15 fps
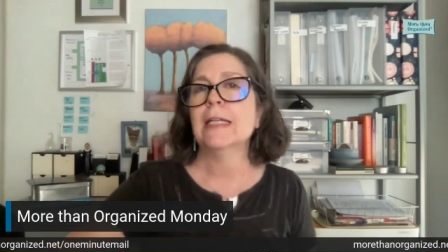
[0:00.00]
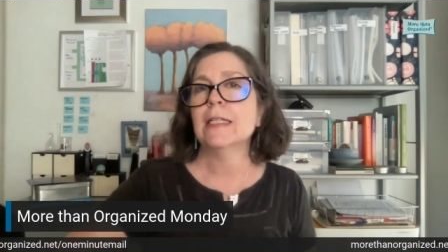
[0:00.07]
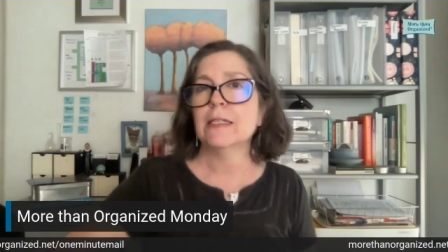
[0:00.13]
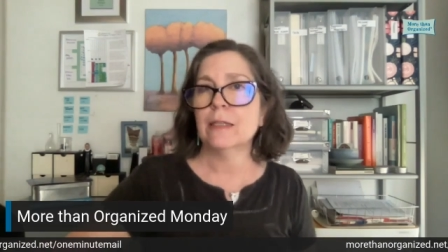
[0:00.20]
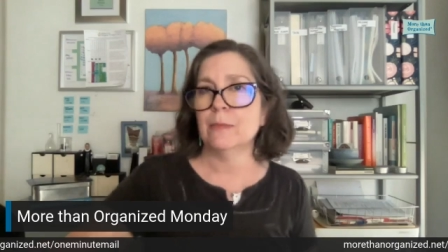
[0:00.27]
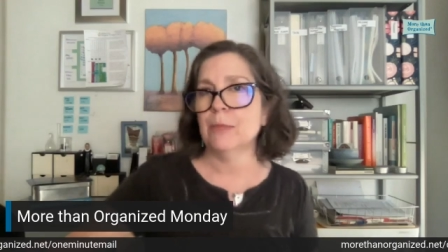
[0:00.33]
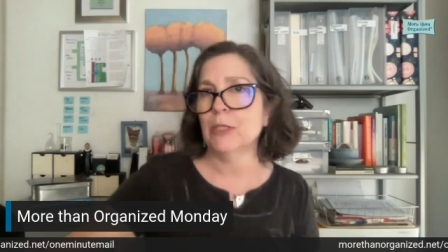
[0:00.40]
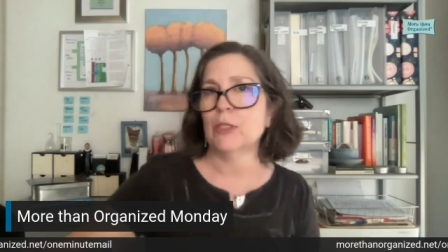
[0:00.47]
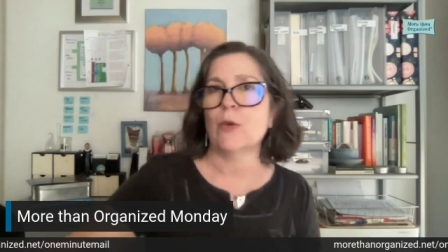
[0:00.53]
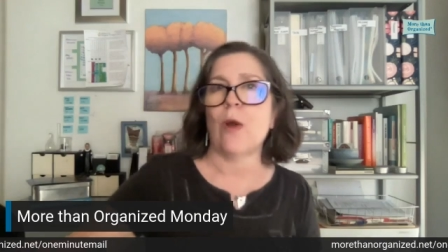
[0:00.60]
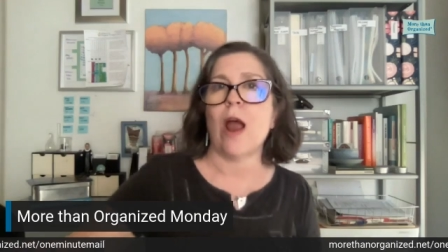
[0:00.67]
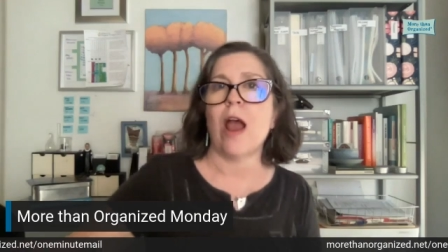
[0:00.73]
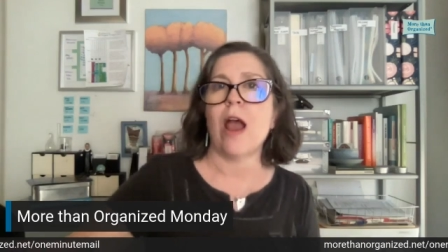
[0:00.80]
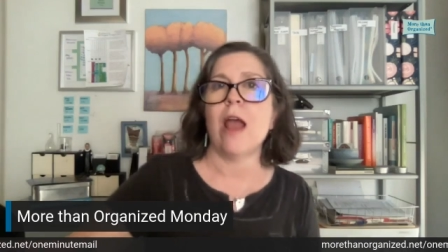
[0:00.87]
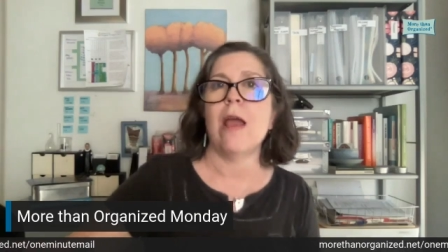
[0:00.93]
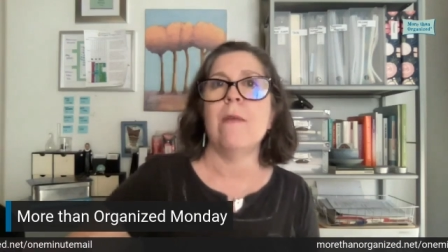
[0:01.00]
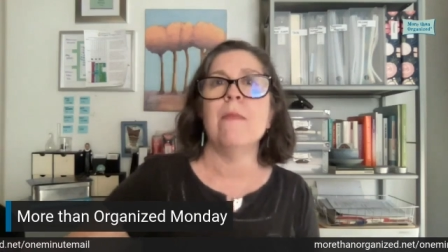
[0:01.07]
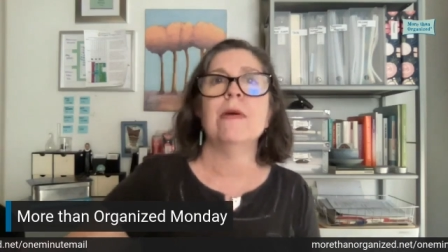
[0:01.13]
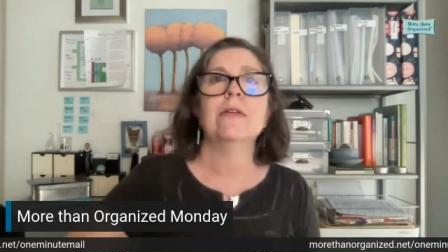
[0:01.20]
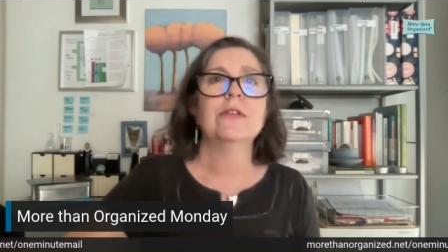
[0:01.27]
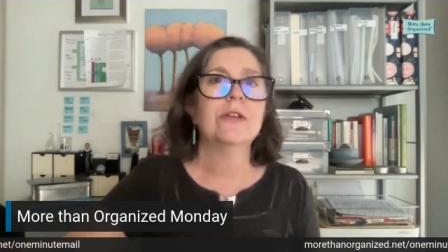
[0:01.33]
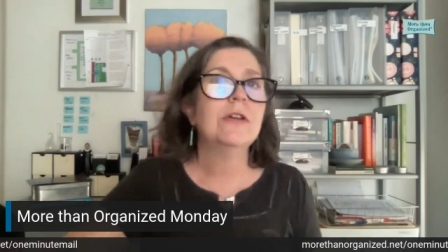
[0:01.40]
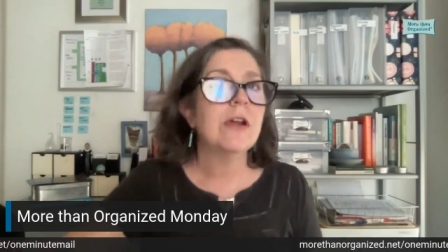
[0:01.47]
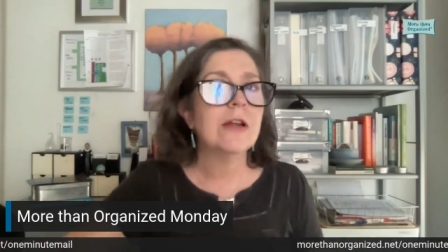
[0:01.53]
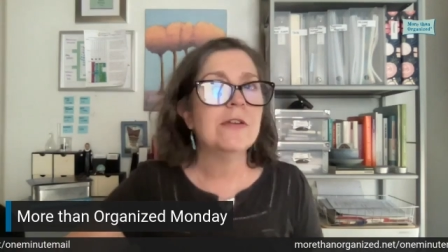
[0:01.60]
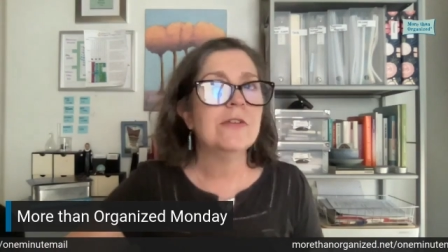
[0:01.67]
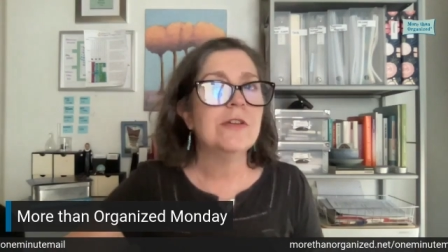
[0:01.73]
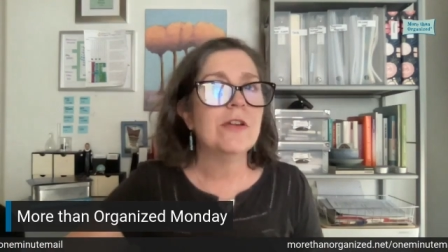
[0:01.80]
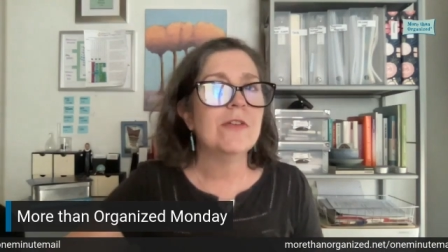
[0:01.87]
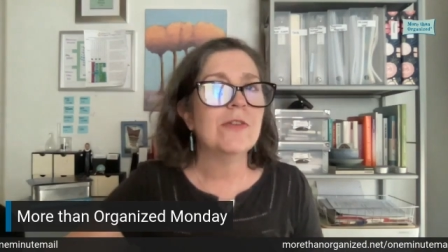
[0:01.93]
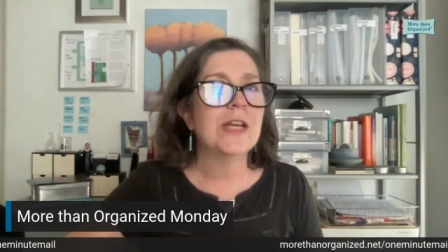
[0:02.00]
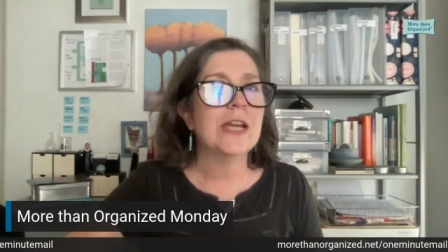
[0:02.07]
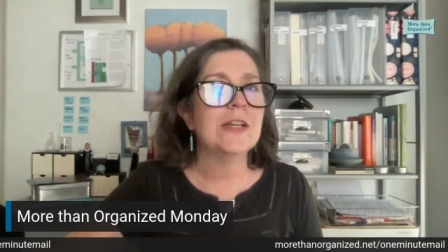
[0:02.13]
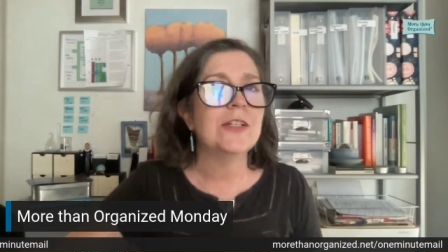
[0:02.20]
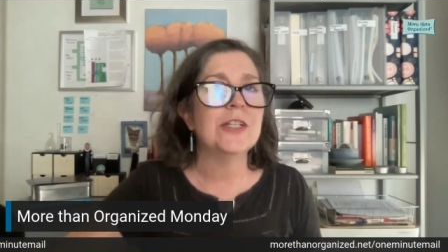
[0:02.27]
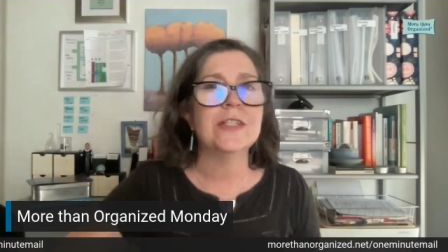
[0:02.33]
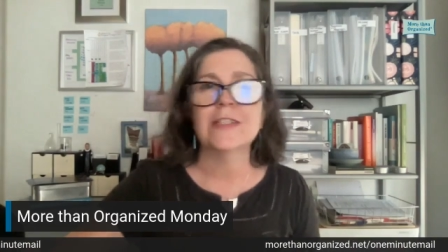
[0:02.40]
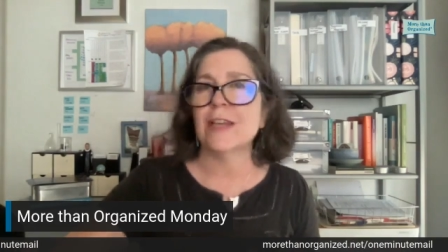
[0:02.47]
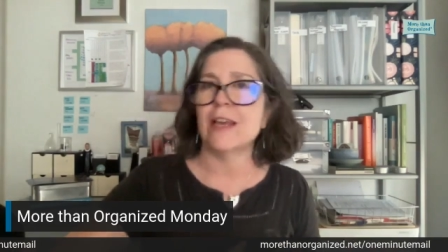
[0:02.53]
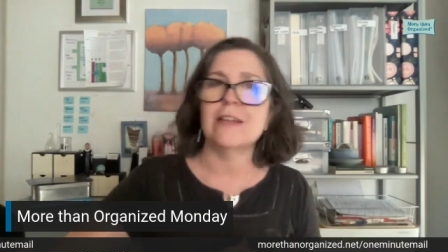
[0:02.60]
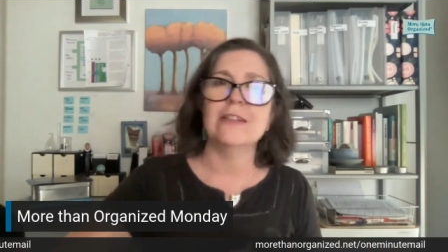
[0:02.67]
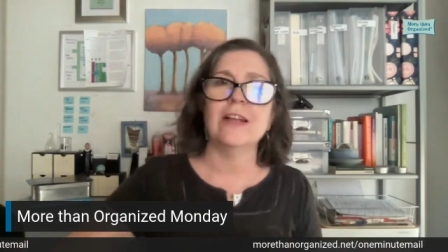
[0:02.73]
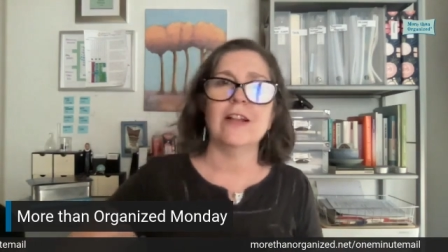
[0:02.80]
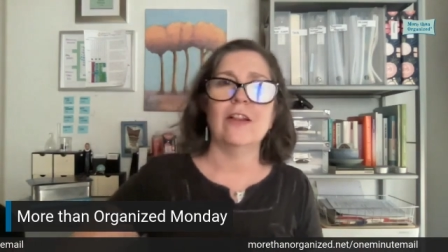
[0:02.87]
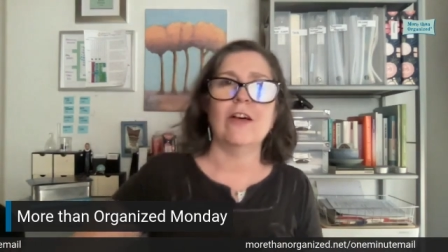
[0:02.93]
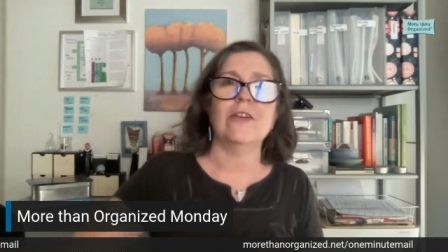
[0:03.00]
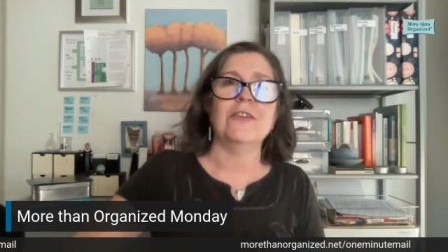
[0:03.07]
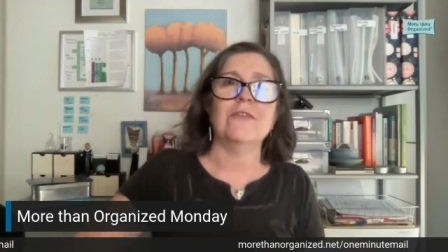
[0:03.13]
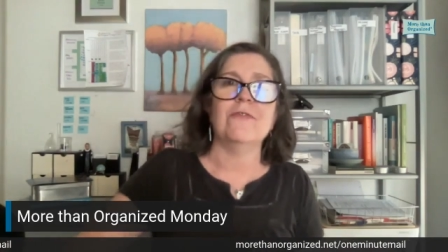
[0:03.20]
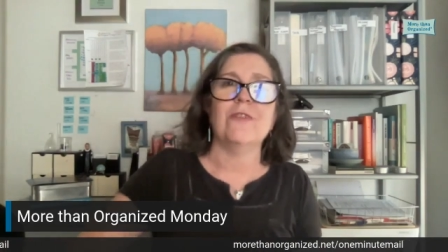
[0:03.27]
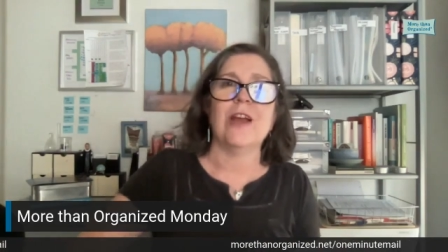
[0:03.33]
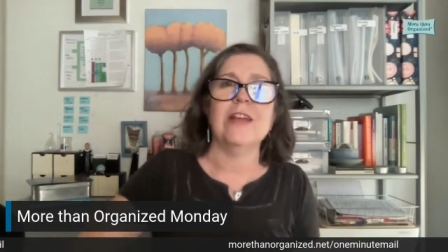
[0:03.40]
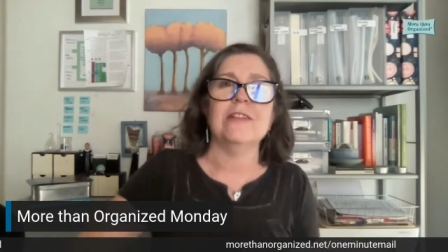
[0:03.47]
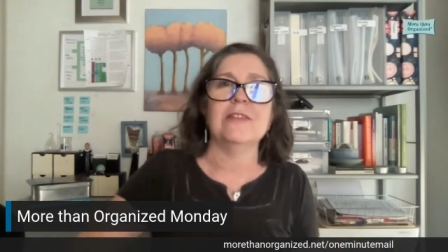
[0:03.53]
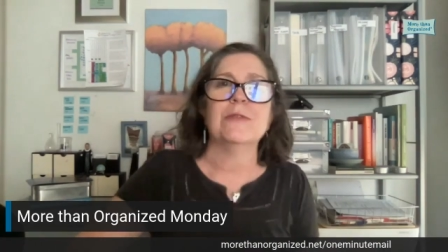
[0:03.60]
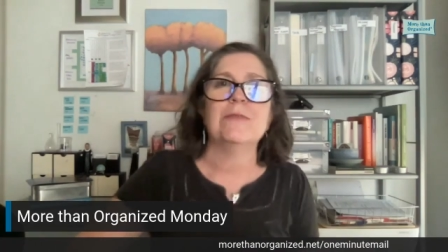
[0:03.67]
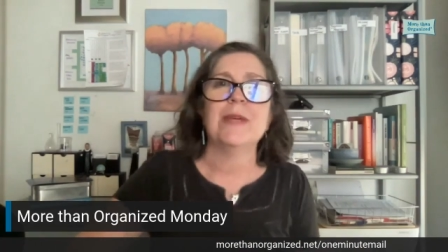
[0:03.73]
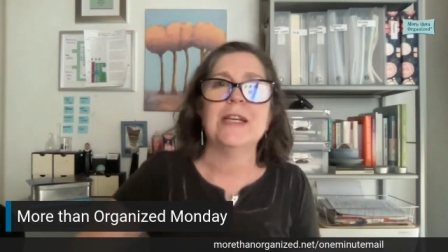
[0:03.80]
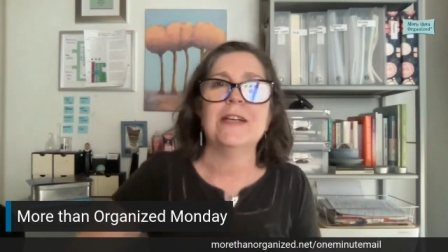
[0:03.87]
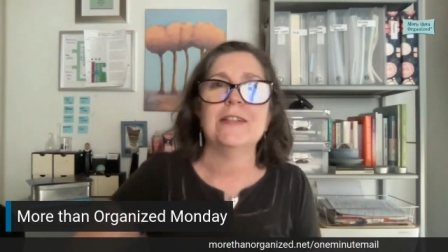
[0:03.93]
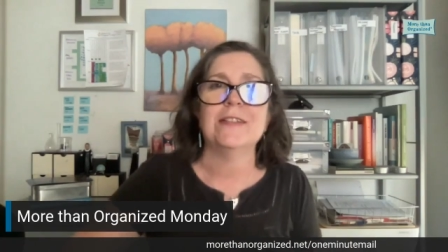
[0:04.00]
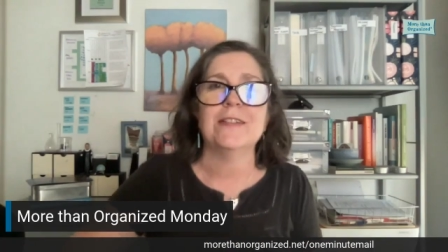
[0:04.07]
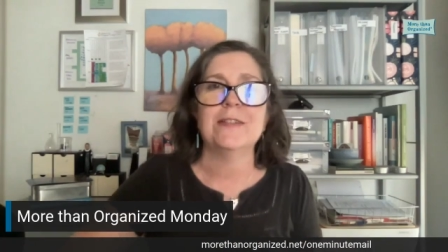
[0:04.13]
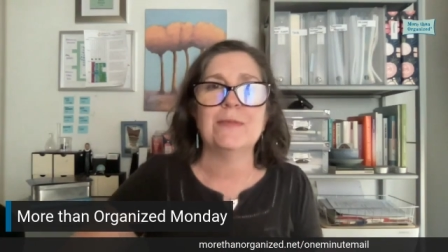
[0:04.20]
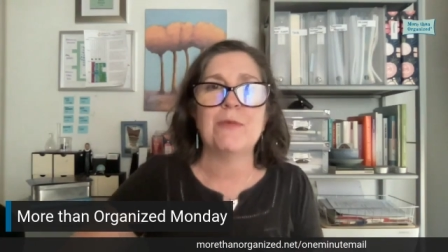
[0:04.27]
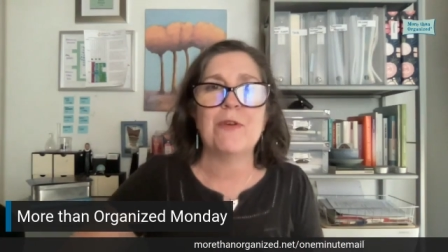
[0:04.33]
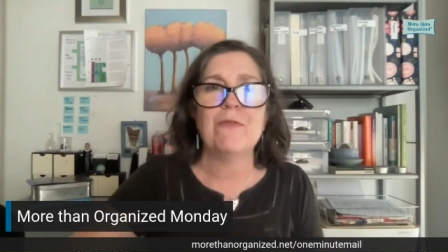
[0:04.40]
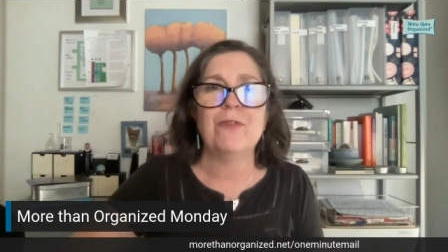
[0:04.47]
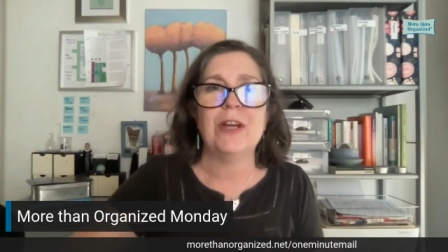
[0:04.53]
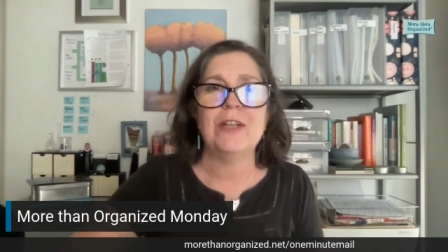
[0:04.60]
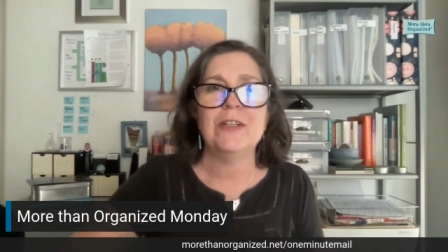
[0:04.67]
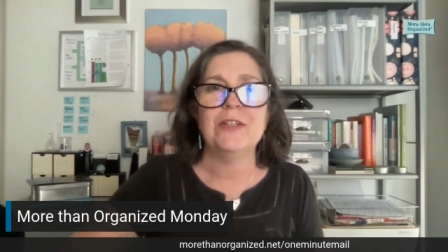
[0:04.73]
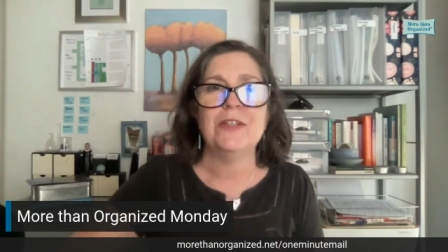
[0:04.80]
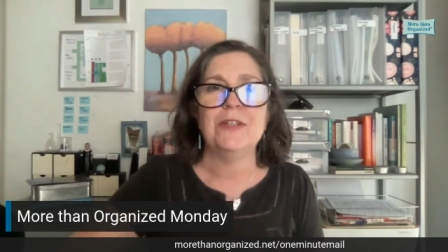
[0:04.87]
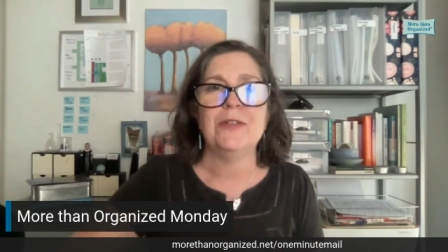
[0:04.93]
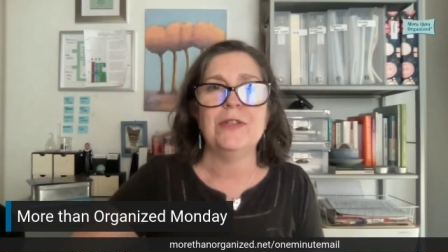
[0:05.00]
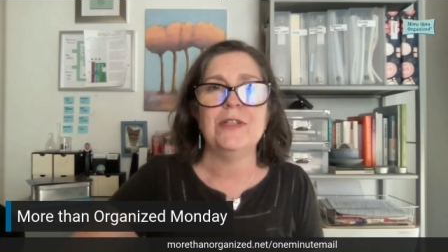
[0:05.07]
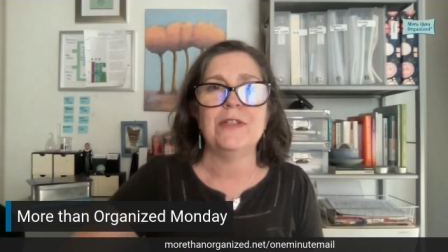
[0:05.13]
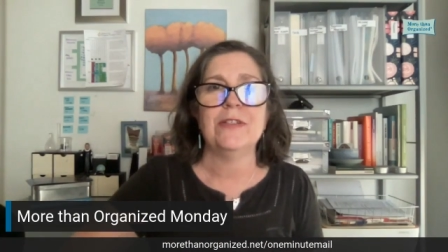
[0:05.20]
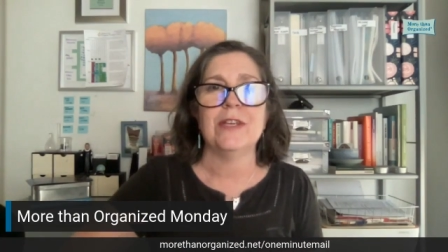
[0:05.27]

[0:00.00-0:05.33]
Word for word: subscribe, turn on your notifications, and tell all your friends, because it's more fun to do these